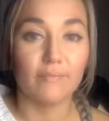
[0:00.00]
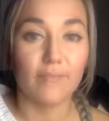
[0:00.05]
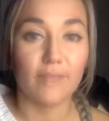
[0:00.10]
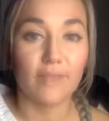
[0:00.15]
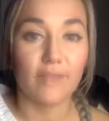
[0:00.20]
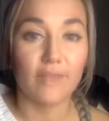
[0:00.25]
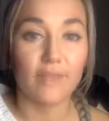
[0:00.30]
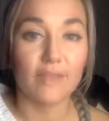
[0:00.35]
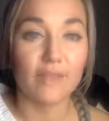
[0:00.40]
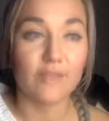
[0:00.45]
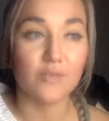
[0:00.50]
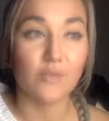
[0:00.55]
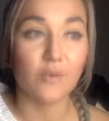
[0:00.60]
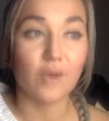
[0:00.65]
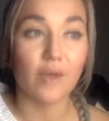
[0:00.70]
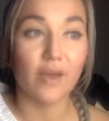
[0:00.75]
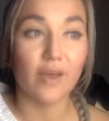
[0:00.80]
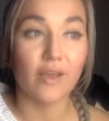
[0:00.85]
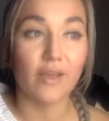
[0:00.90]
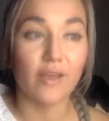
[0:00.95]
and that's
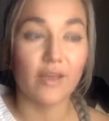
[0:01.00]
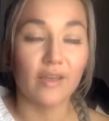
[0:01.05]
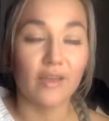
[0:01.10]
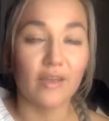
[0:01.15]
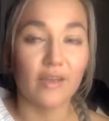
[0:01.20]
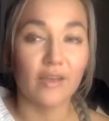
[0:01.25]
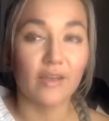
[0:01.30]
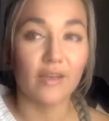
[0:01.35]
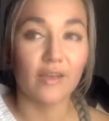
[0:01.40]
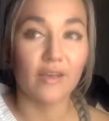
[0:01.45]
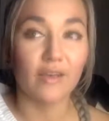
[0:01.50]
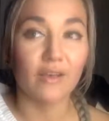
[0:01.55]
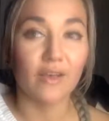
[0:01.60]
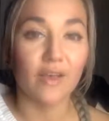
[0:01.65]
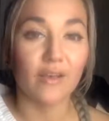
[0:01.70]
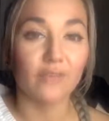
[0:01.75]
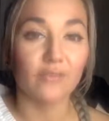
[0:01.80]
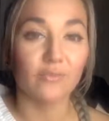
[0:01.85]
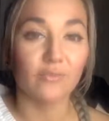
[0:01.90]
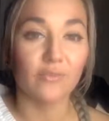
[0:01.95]
why
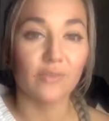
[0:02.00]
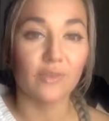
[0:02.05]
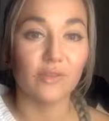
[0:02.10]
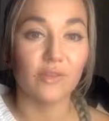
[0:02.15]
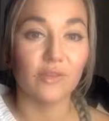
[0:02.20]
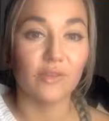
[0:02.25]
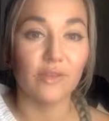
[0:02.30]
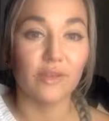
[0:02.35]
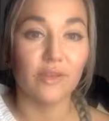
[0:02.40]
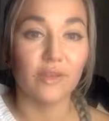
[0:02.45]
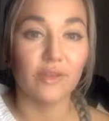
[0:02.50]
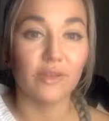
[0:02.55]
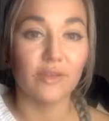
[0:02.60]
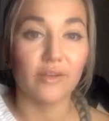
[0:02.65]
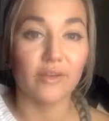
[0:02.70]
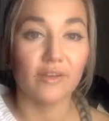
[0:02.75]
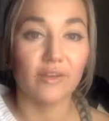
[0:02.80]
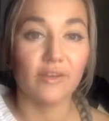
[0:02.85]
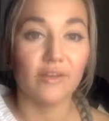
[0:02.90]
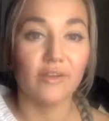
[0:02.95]
I don't really like
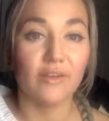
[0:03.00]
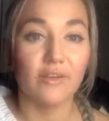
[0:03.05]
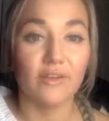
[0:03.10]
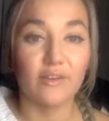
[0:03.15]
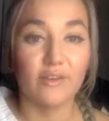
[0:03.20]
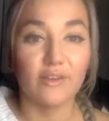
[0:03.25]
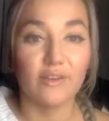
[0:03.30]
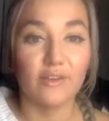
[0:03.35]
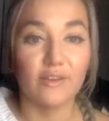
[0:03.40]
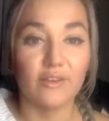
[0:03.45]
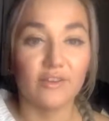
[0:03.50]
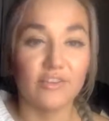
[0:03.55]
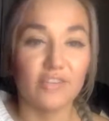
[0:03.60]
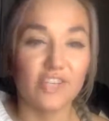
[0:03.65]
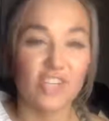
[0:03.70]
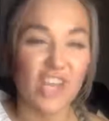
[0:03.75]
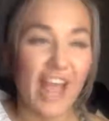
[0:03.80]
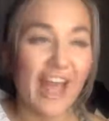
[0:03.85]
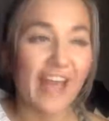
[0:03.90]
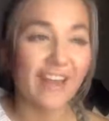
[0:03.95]

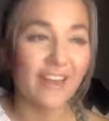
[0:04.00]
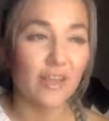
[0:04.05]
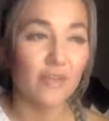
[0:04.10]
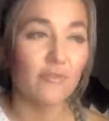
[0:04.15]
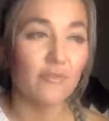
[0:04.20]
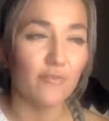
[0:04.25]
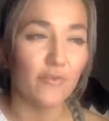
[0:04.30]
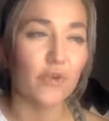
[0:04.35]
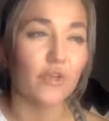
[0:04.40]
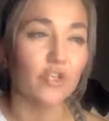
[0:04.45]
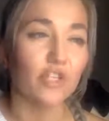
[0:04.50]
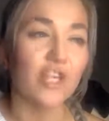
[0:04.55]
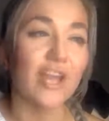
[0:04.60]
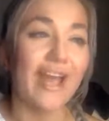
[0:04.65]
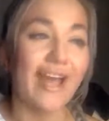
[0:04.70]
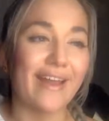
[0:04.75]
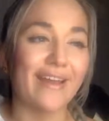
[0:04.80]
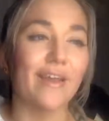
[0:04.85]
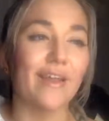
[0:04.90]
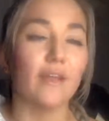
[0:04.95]
chatting for
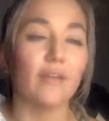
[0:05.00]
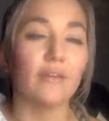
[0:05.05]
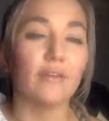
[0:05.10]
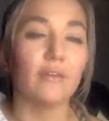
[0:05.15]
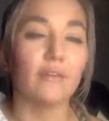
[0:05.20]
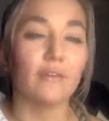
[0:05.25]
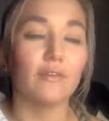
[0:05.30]
chatting.